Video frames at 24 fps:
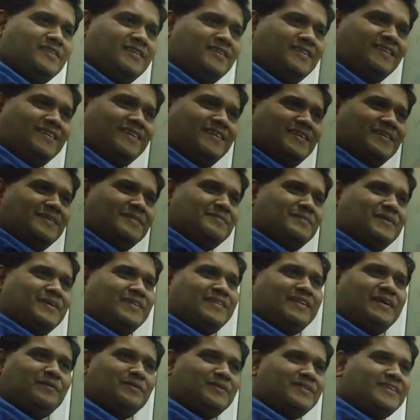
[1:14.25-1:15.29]

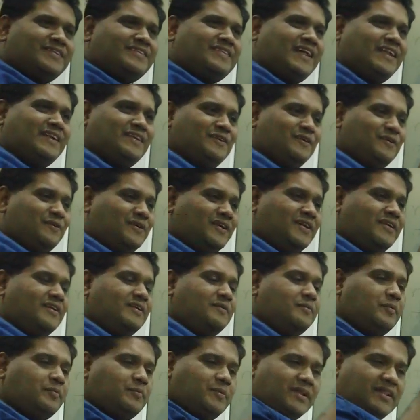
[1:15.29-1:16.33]
Because I was a salary
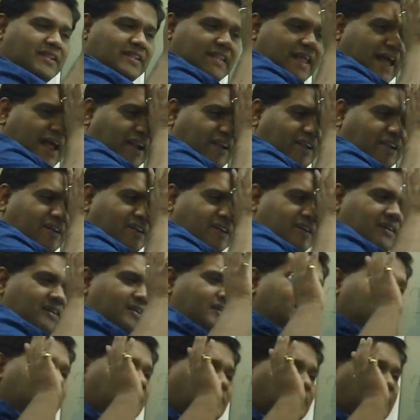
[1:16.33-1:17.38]
oriented, but that
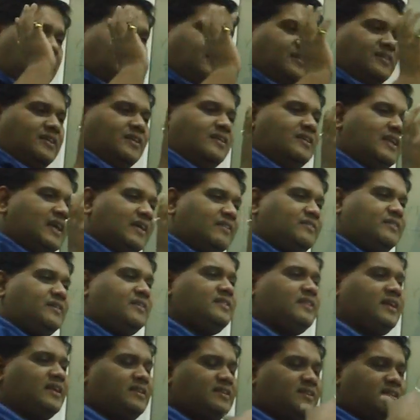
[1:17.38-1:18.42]
is, I think, the
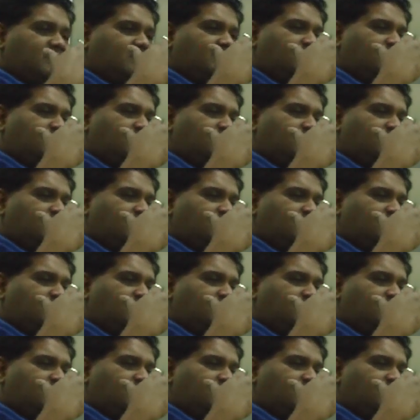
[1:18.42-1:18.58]
lesson that